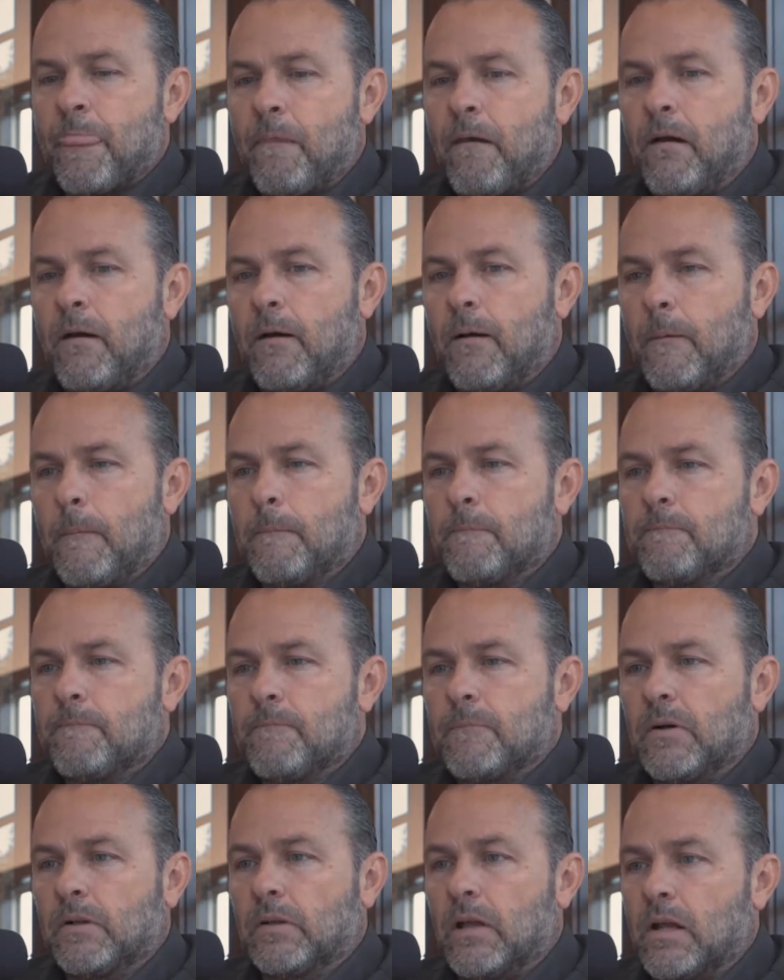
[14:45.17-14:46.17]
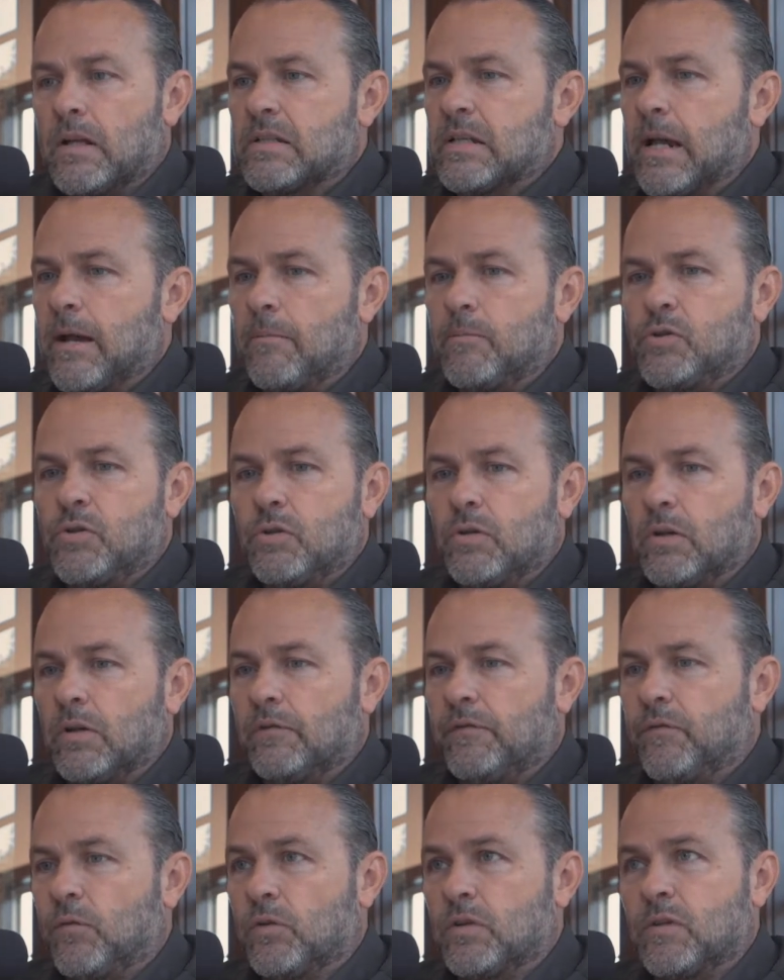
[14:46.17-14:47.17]
A lot of times you can
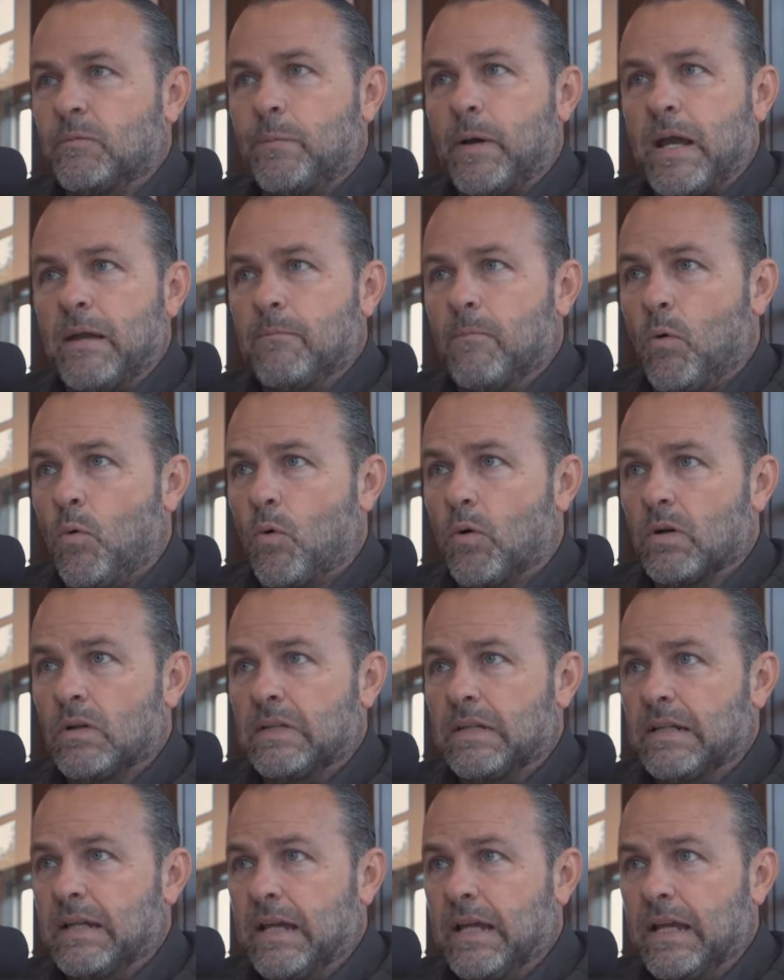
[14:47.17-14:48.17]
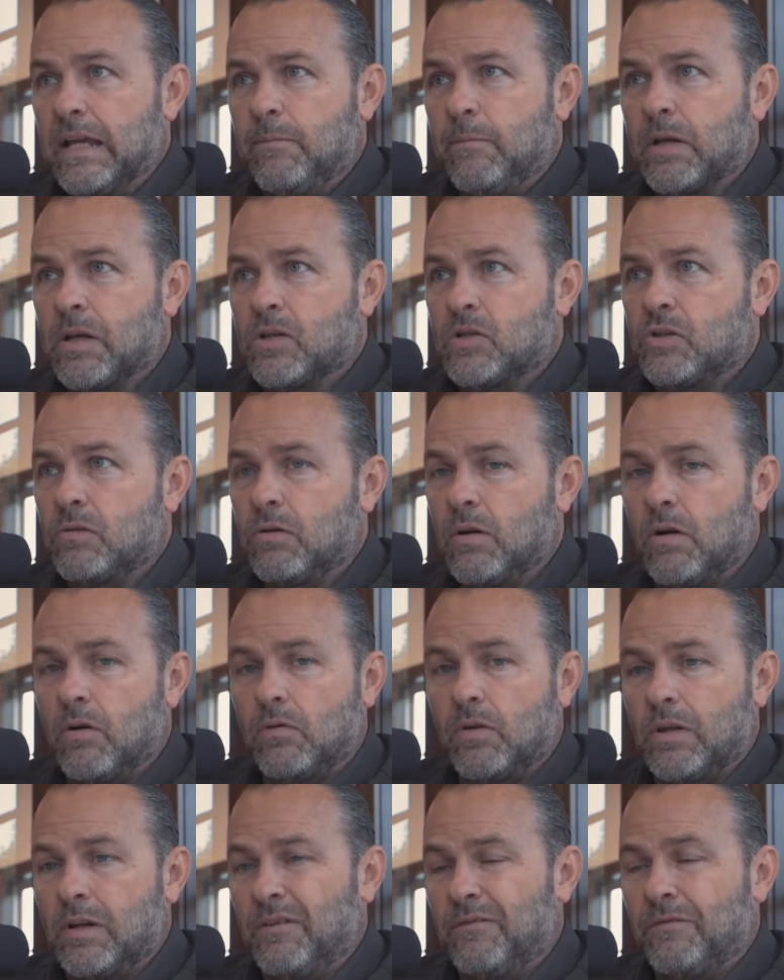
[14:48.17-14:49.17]
afford to pay more today because you
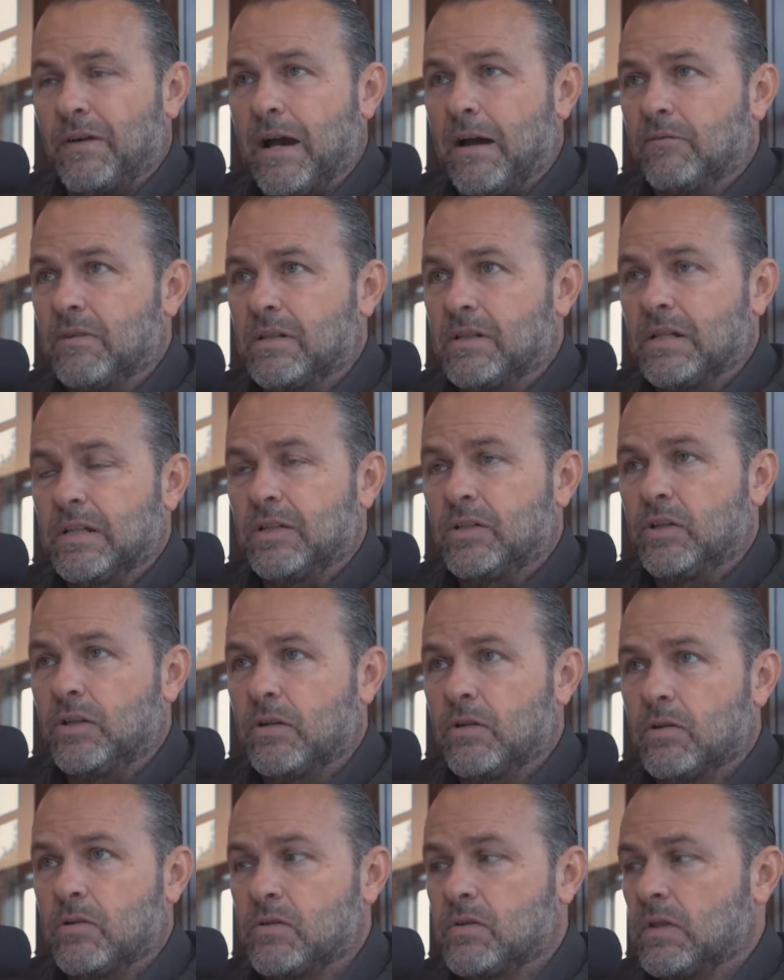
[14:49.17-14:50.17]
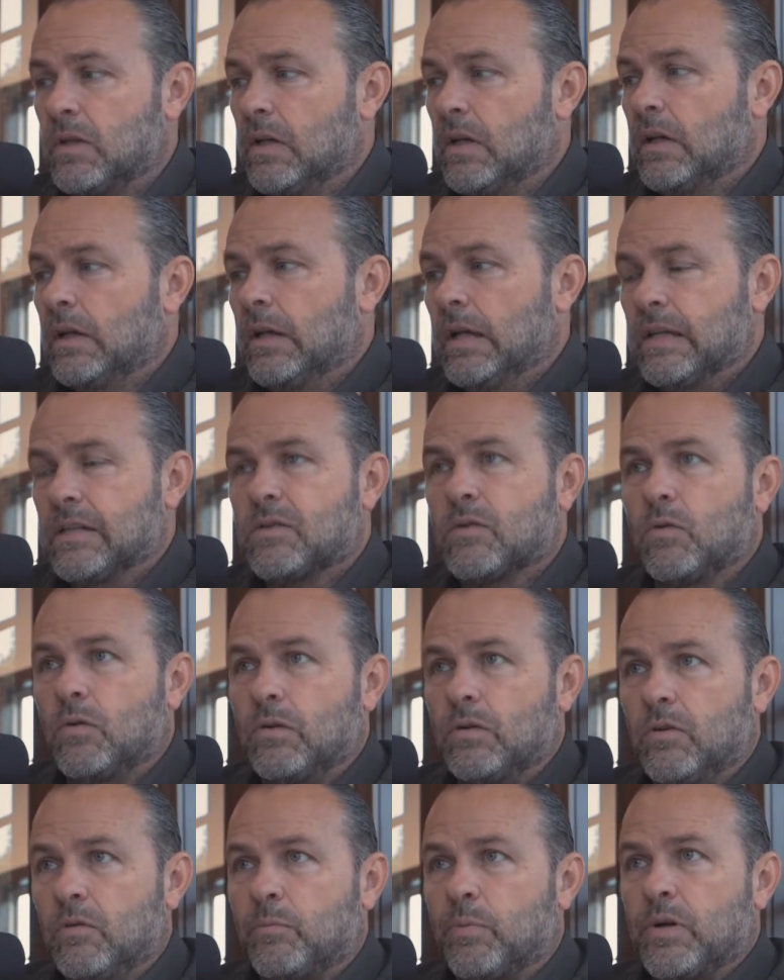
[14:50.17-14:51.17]
know that in 5 to 10 years it's
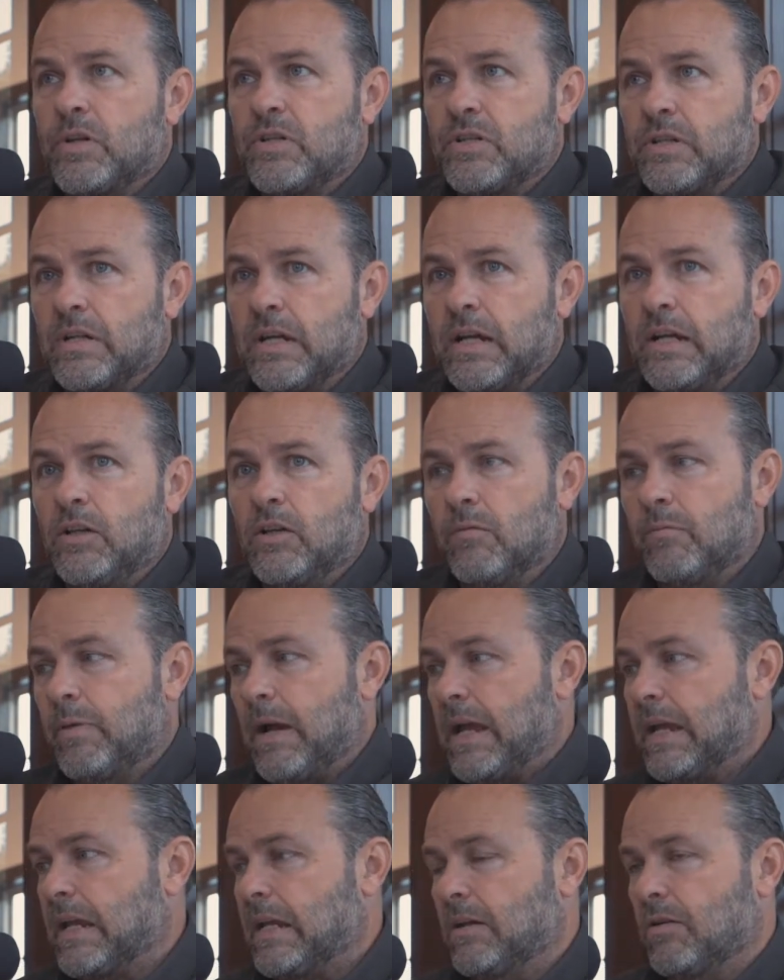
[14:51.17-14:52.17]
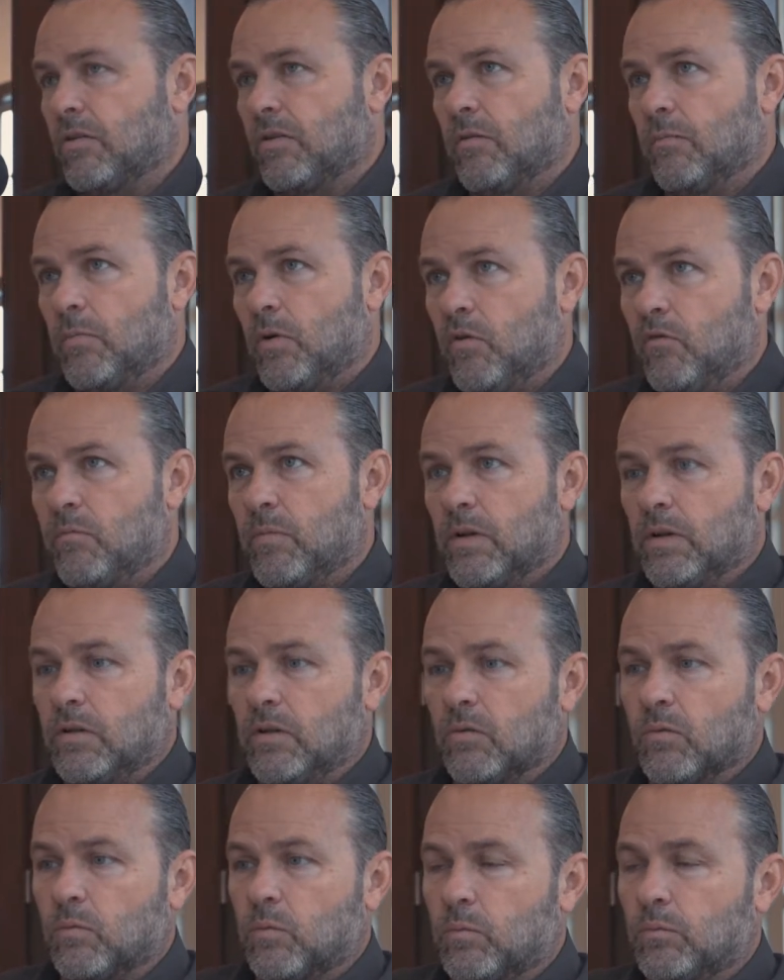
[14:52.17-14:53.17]
going to appreciate. You're banking on the movement.
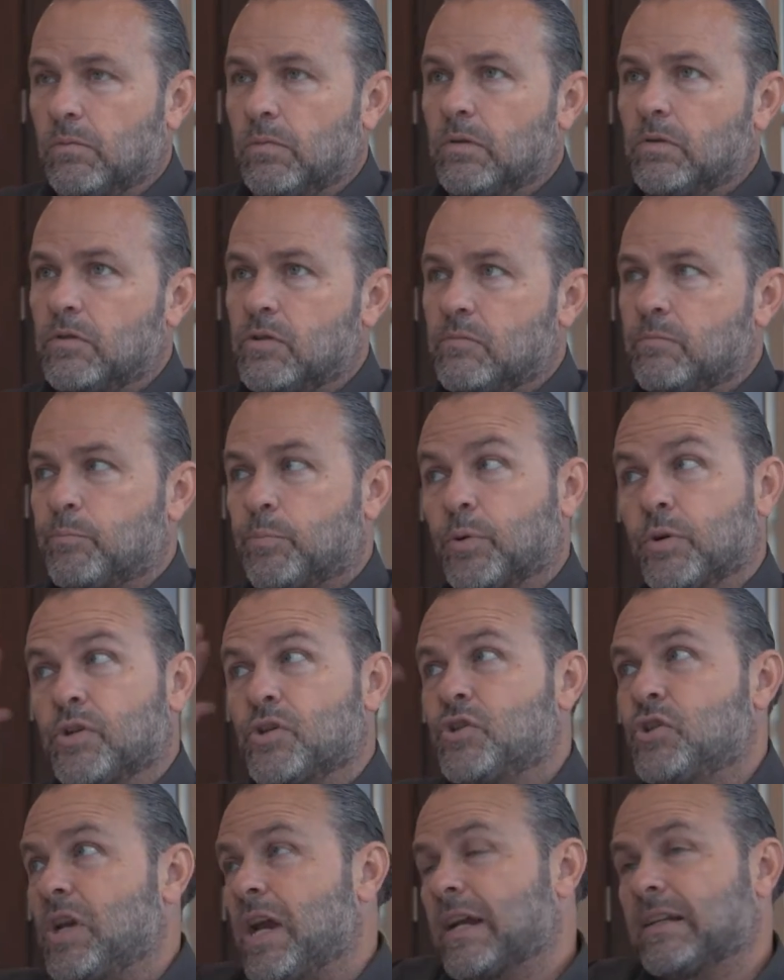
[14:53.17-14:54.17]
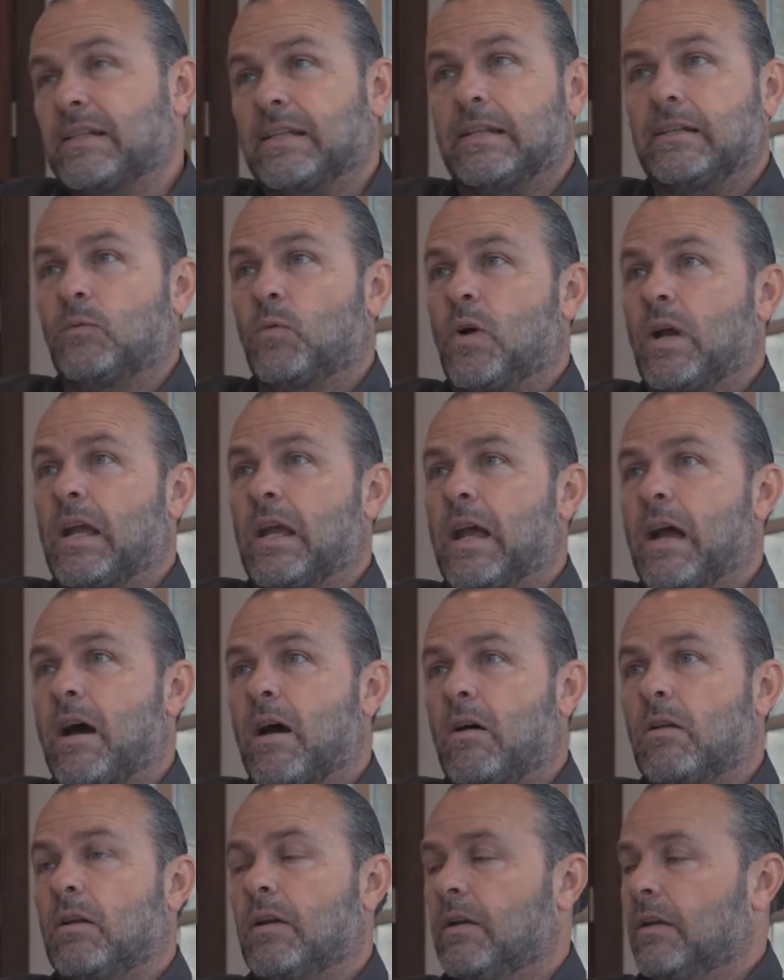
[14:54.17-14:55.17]
You're projecting way
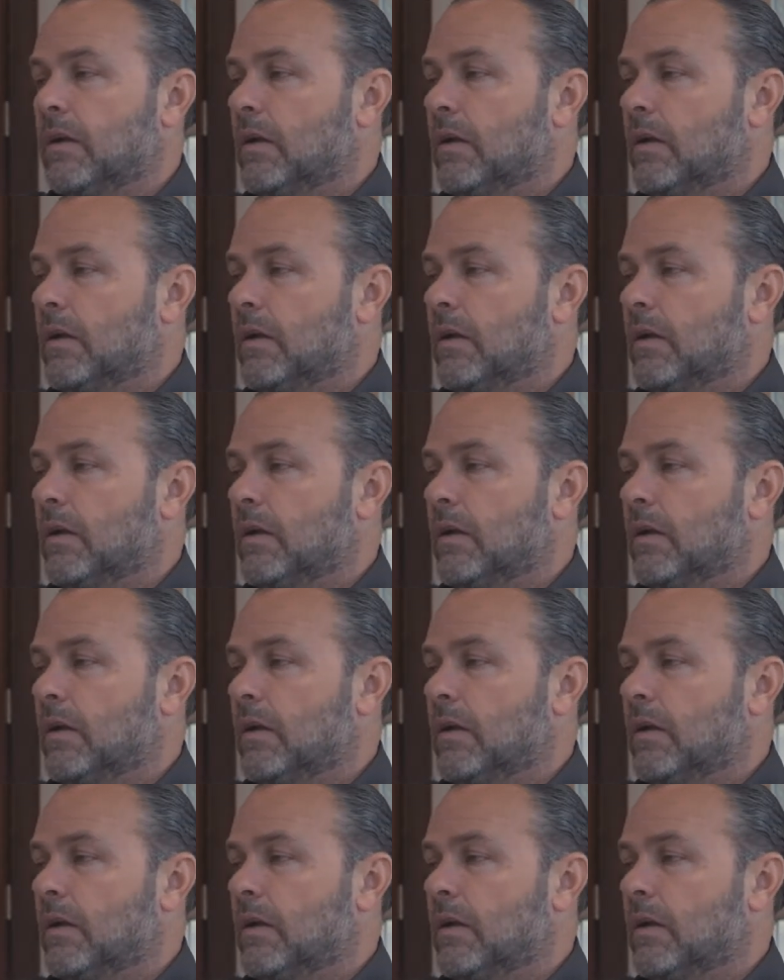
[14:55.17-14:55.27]
out.